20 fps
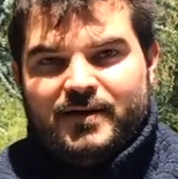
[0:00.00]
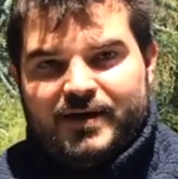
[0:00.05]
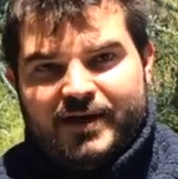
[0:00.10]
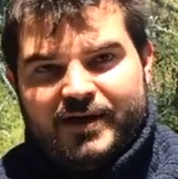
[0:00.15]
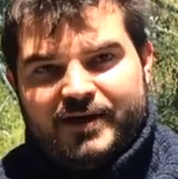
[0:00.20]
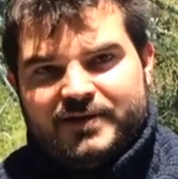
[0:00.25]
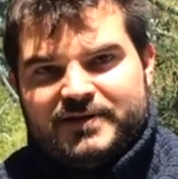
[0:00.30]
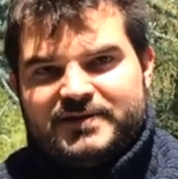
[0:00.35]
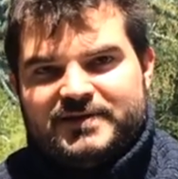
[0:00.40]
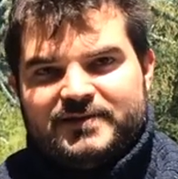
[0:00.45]

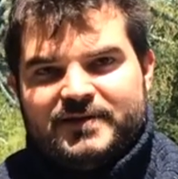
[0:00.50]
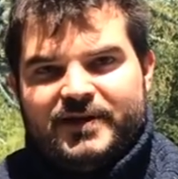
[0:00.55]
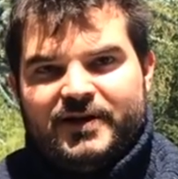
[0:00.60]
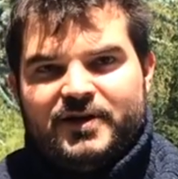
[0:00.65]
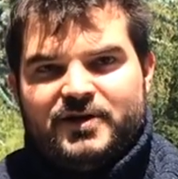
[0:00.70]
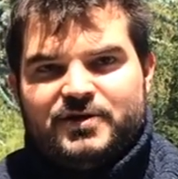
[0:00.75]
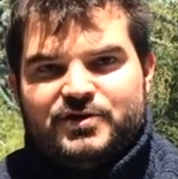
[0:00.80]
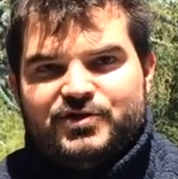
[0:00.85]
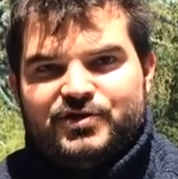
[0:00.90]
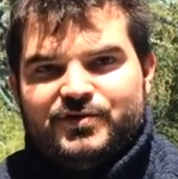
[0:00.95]
Hey, it's
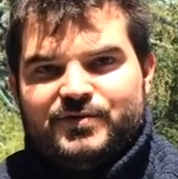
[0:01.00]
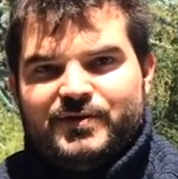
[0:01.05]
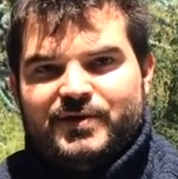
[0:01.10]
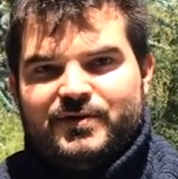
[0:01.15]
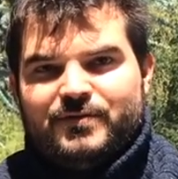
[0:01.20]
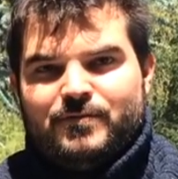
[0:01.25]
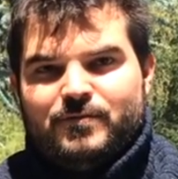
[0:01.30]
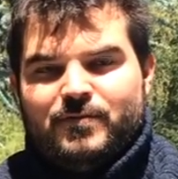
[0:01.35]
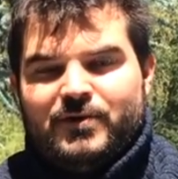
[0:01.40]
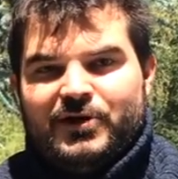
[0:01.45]
Andrew
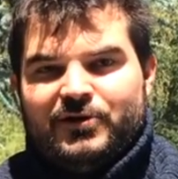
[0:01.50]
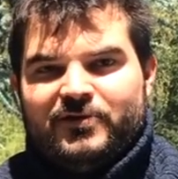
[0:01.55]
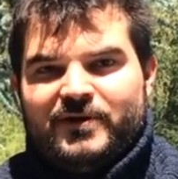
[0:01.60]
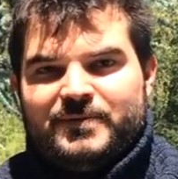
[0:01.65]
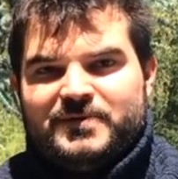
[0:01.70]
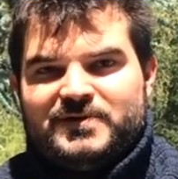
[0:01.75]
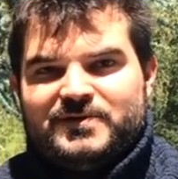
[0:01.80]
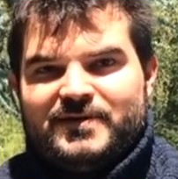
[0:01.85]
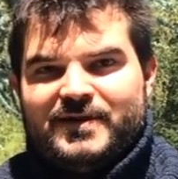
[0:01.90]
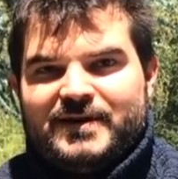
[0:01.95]
with
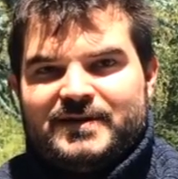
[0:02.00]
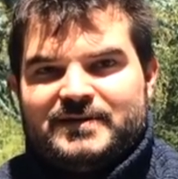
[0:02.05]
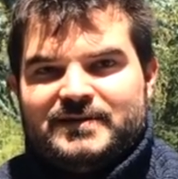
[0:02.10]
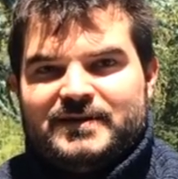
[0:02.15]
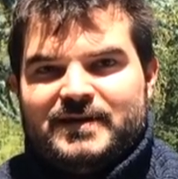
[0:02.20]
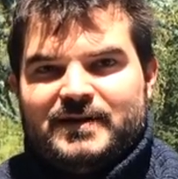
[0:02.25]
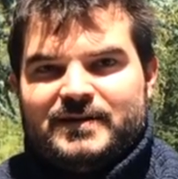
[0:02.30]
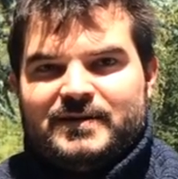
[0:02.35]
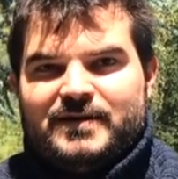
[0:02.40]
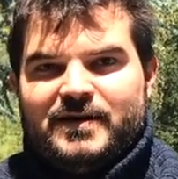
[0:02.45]

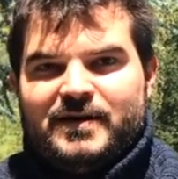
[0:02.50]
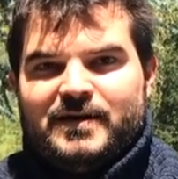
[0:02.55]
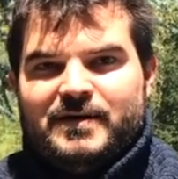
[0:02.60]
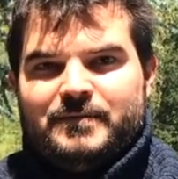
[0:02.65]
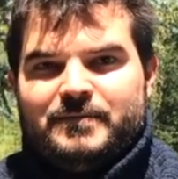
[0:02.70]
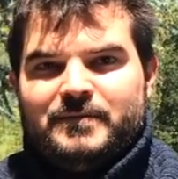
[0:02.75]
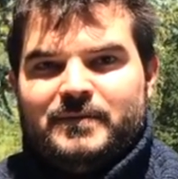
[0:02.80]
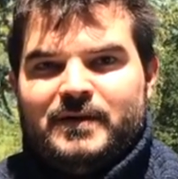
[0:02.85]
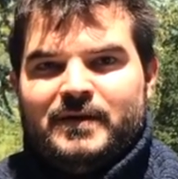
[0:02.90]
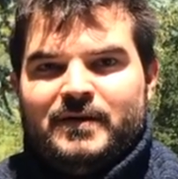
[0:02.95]

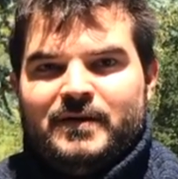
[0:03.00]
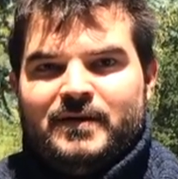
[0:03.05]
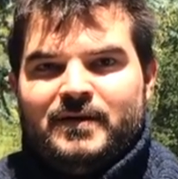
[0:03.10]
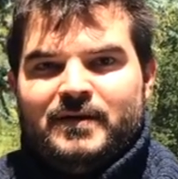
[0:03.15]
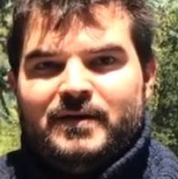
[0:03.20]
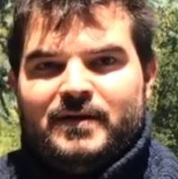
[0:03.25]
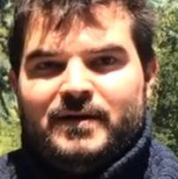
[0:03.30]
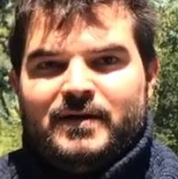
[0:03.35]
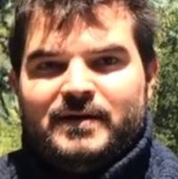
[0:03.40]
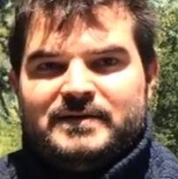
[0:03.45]
winegrapesdirect.com,
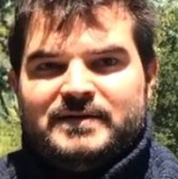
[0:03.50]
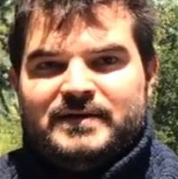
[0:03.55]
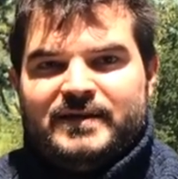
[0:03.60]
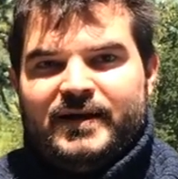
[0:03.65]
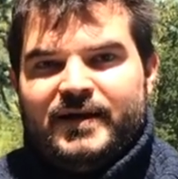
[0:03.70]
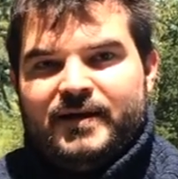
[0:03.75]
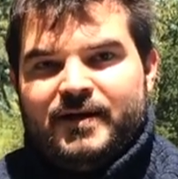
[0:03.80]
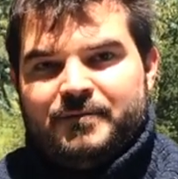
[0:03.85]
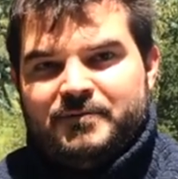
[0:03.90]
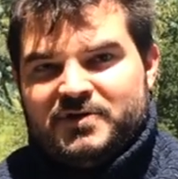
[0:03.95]
and
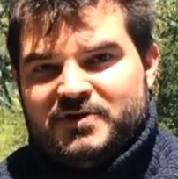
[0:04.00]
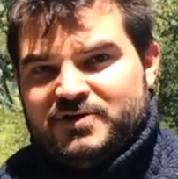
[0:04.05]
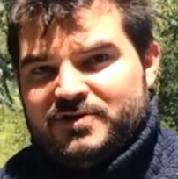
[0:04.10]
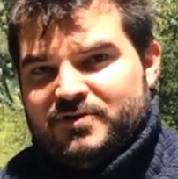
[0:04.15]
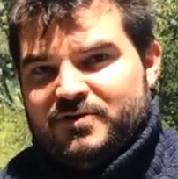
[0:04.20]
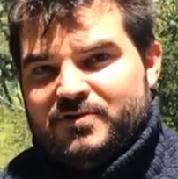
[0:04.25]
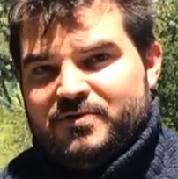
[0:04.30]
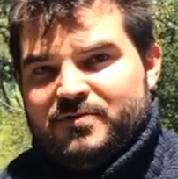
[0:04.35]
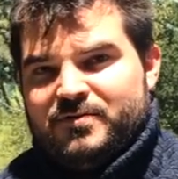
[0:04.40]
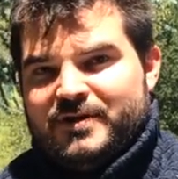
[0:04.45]
today I'm going to show
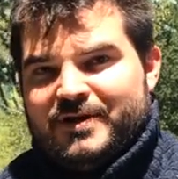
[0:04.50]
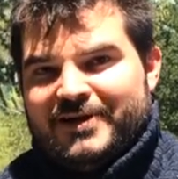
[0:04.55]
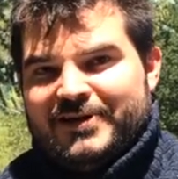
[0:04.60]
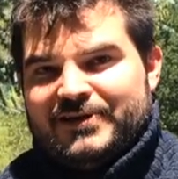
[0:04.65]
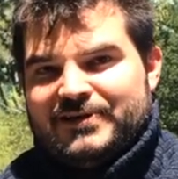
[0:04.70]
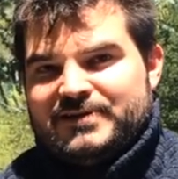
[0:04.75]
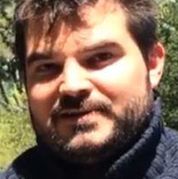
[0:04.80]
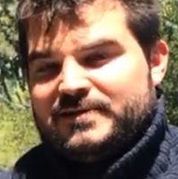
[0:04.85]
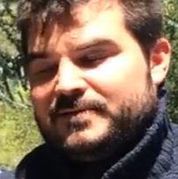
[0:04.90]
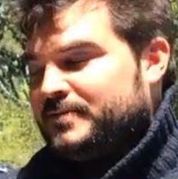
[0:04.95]
you
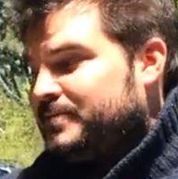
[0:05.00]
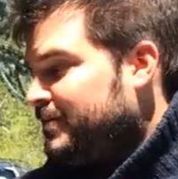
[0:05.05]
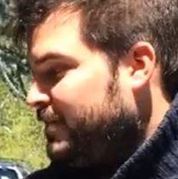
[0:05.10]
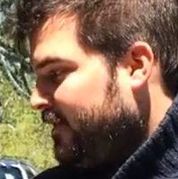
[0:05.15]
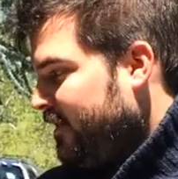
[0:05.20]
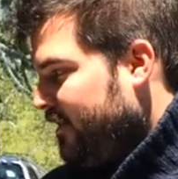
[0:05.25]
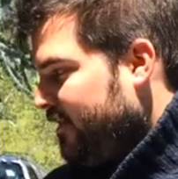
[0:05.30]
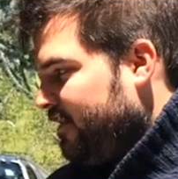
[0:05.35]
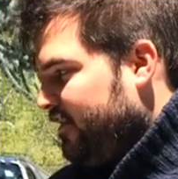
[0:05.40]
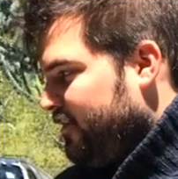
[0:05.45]
guys
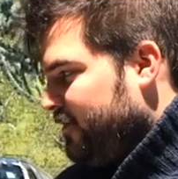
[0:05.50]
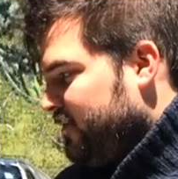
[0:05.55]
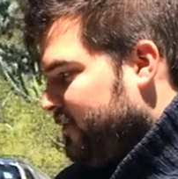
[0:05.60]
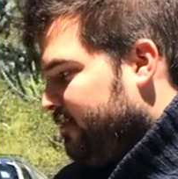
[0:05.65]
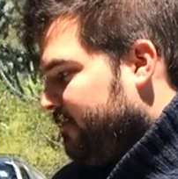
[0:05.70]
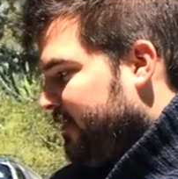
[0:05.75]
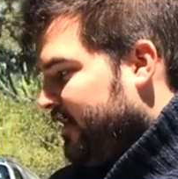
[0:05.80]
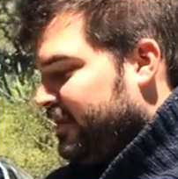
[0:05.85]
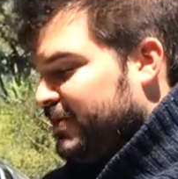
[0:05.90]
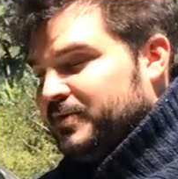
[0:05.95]
how to use a
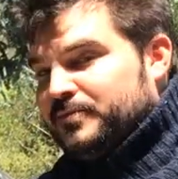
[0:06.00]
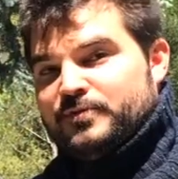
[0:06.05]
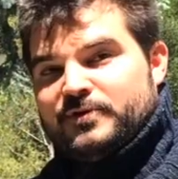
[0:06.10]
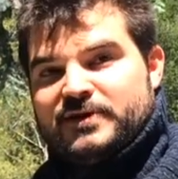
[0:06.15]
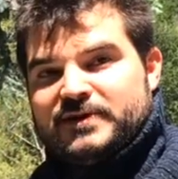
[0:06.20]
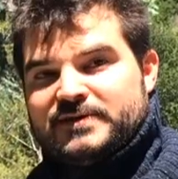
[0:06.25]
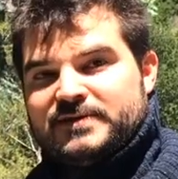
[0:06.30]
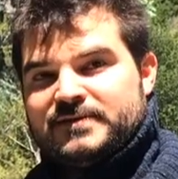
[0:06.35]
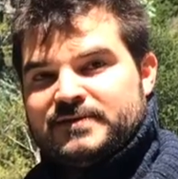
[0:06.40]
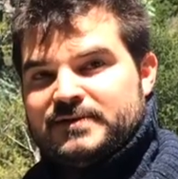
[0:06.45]
bucket
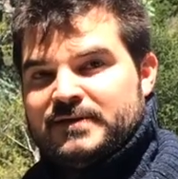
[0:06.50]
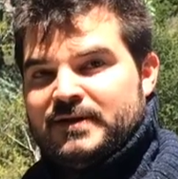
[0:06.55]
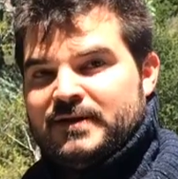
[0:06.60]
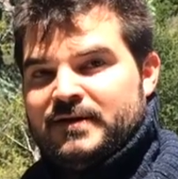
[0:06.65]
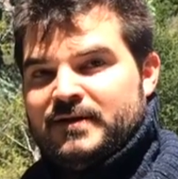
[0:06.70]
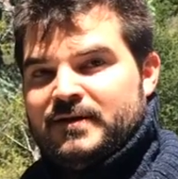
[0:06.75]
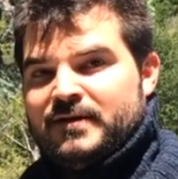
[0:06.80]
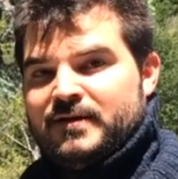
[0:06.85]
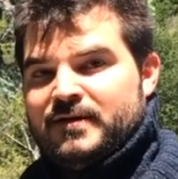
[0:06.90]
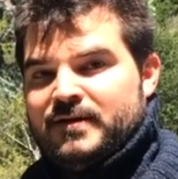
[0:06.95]
press.
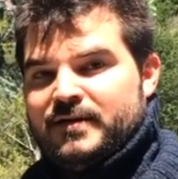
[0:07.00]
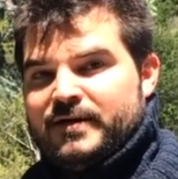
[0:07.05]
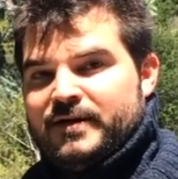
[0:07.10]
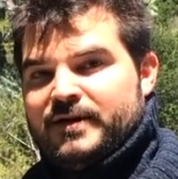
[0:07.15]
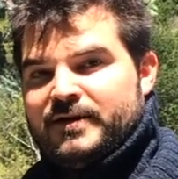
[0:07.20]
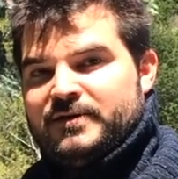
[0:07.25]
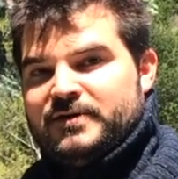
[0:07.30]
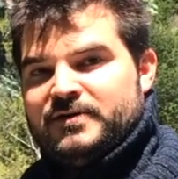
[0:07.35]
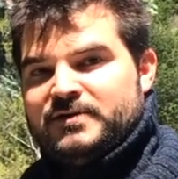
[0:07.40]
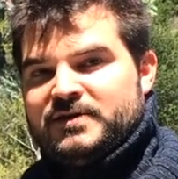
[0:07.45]

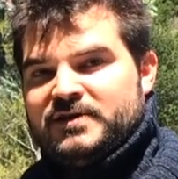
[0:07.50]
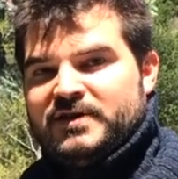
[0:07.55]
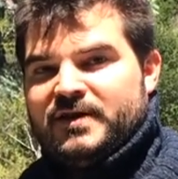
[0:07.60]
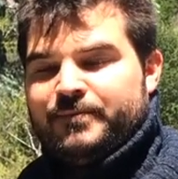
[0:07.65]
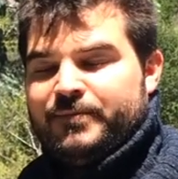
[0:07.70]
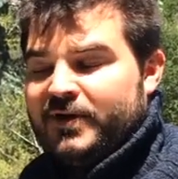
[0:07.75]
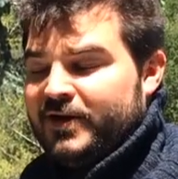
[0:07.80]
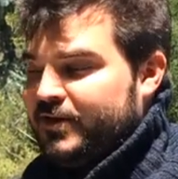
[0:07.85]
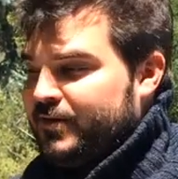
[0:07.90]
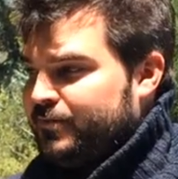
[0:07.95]
And using a
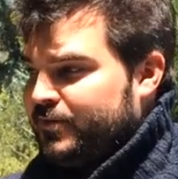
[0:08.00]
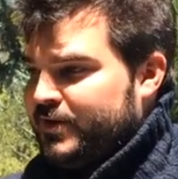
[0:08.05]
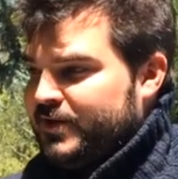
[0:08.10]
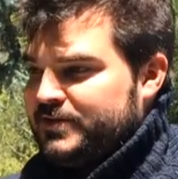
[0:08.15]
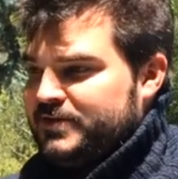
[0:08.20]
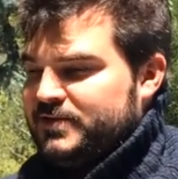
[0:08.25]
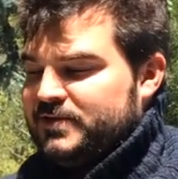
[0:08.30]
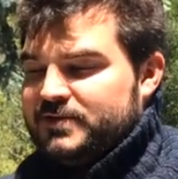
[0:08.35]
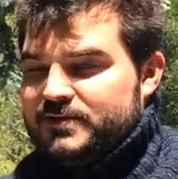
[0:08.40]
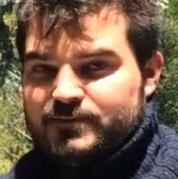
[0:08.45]
bucket
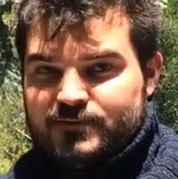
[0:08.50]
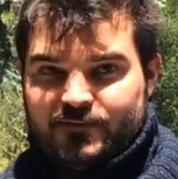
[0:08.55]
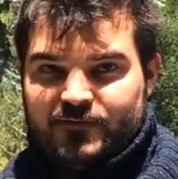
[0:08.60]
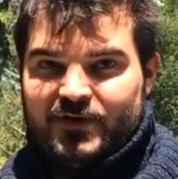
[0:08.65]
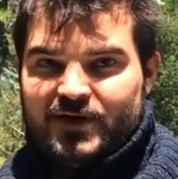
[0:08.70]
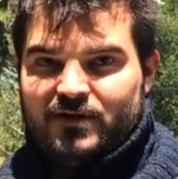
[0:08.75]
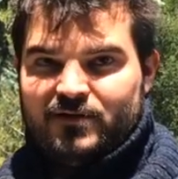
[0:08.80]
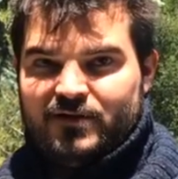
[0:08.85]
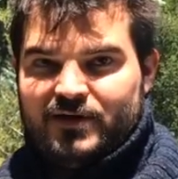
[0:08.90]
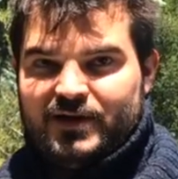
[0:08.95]
press is
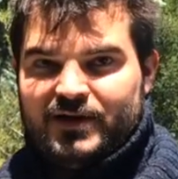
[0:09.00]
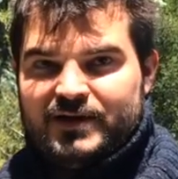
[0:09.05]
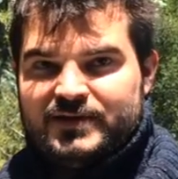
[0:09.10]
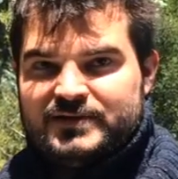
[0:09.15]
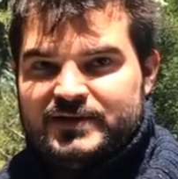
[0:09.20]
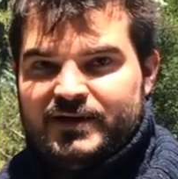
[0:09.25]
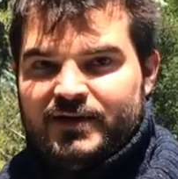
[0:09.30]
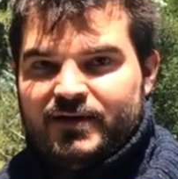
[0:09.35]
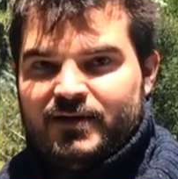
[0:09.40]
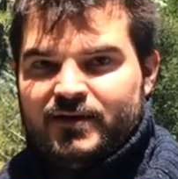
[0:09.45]
fairly
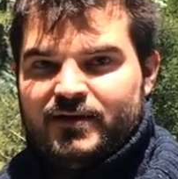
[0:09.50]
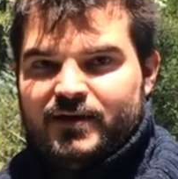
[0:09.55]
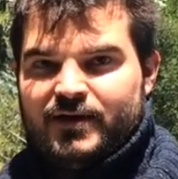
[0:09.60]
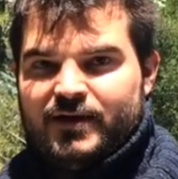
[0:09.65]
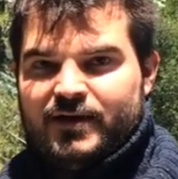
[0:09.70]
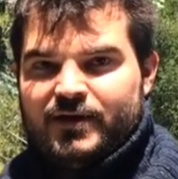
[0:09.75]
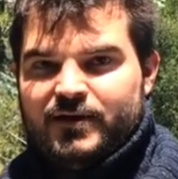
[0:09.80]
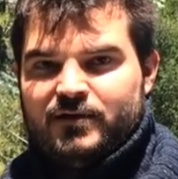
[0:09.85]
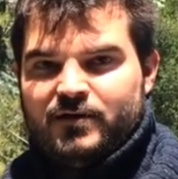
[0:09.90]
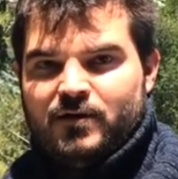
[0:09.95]
easy,
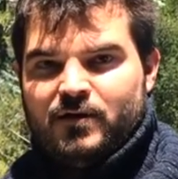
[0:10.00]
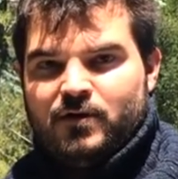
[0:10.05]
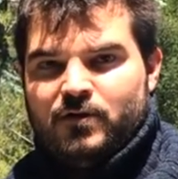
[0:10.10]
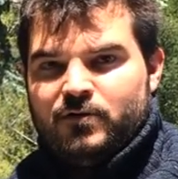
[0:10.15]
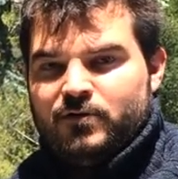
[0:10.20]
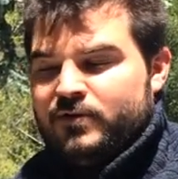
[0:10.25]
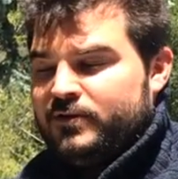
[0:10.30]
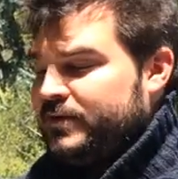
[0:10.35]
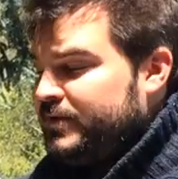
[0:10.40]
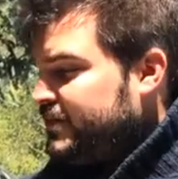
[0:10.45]
and
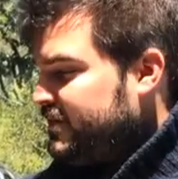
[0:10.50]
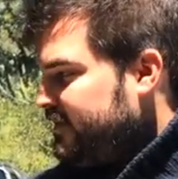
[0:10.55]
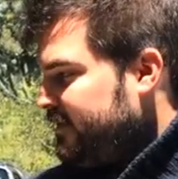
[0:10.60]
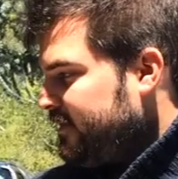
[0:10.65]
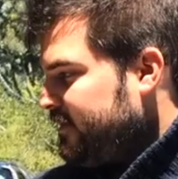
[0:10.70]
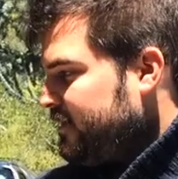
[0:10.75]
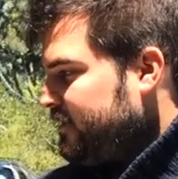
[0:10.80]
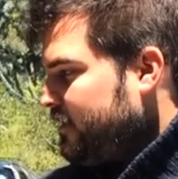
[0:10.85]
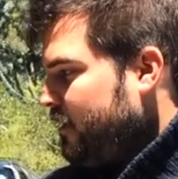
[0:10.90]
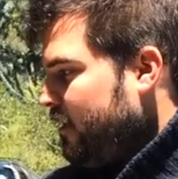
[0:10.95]
all it
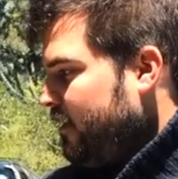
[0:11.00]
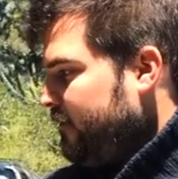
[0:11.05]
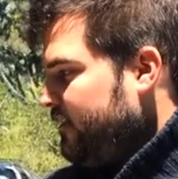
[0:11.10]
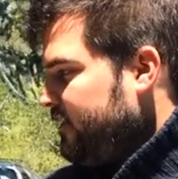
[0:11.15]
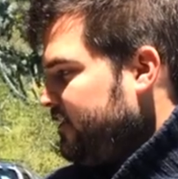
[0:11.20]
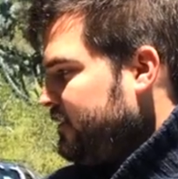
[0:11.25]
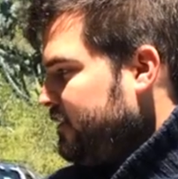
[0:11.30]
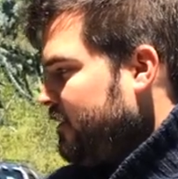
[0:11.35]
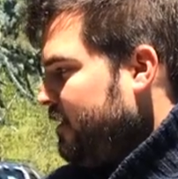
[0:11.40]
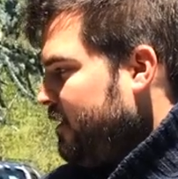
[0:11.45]
consists of is